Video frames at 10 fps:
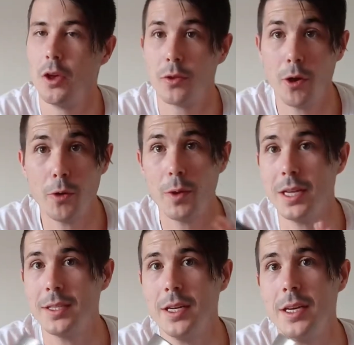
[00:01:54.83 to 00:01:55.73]
Third
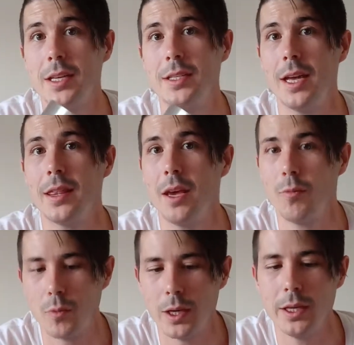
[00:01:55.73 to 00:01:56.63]
reason is that they're
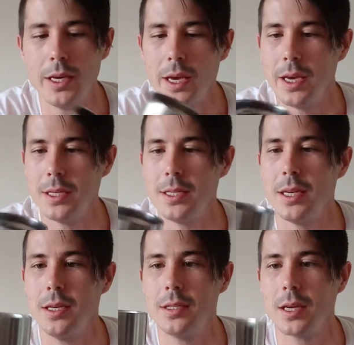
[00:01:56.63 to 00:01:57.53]
really
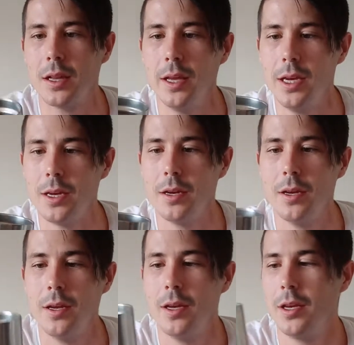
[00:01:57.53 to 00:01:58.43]
easy to clean.
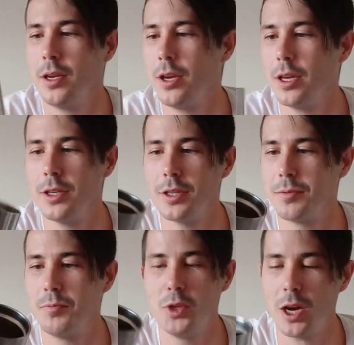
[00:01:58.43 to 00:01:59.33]
You can
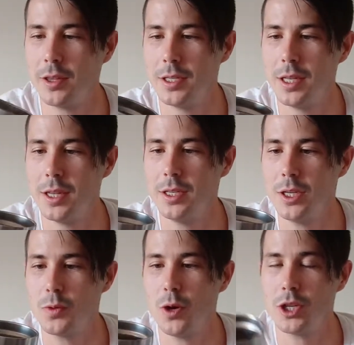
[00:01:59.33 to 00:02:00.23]
just chuck this in the
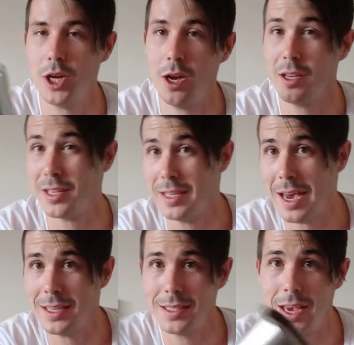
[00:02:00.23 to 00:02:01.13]
dishwasher.
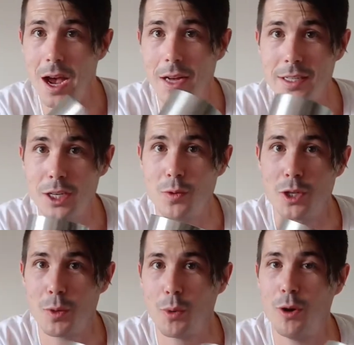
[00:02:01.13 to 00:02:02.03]
Yes, they are
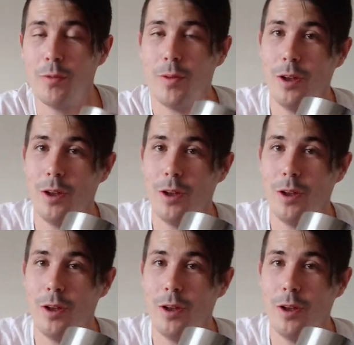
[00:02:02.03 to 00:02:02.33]
dishwasher proof.